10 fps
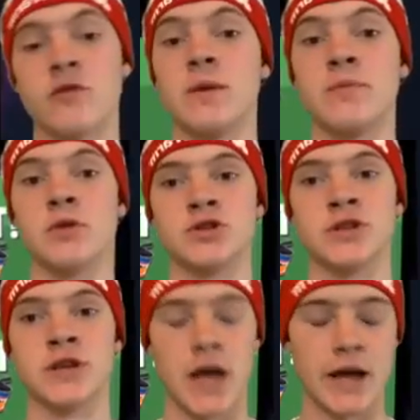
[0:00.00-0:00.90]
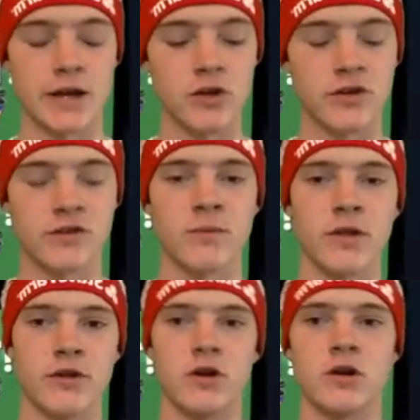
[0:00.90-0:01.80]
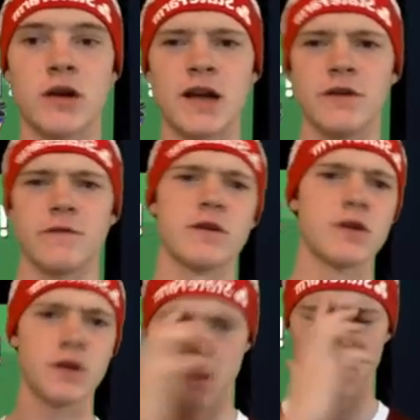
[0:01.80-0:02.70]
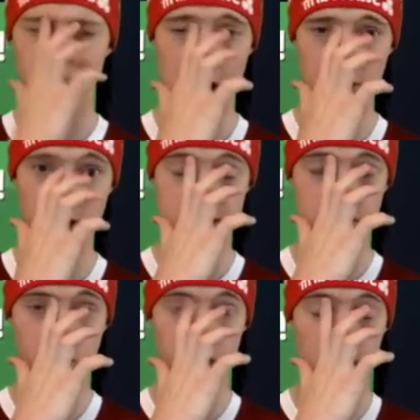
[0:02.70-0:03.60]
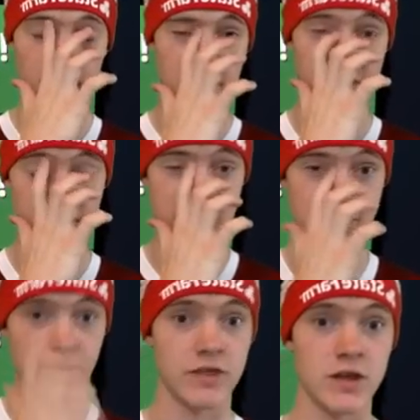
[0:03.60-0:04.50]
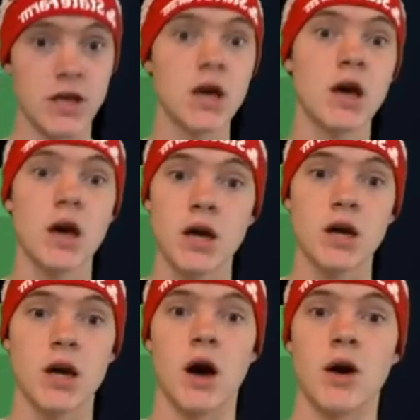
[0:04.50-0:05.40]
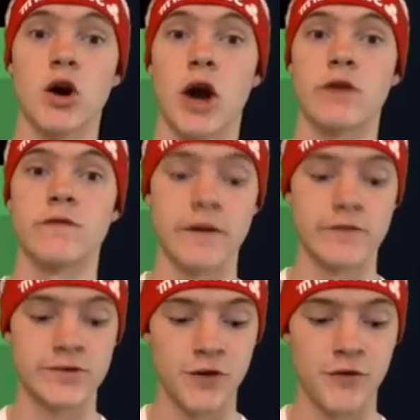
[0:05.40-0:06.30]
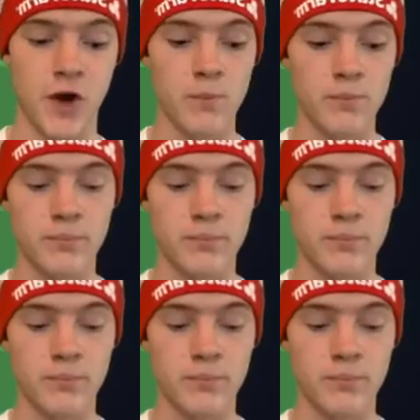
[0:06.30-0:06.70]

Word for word: me personally. I know there's some other kind of areas and whatnot, but I think this has been the uh, crowd favorite so far.